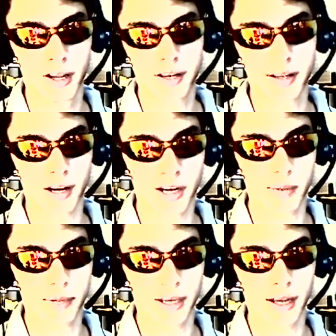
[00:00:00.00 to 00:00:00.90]
or
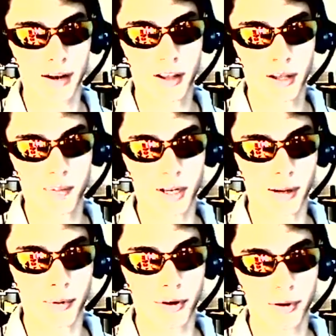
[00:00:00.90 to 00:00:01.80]
1080p and being
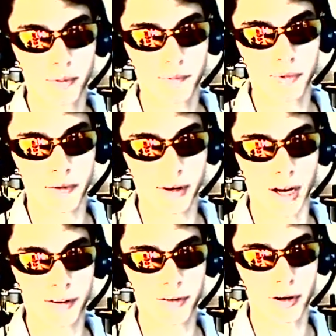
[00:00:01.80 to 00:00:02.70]
able to give you
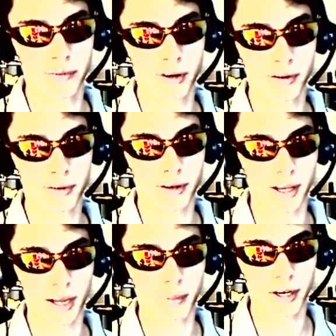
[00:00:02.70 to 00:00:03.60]
guys 30 videos a day? I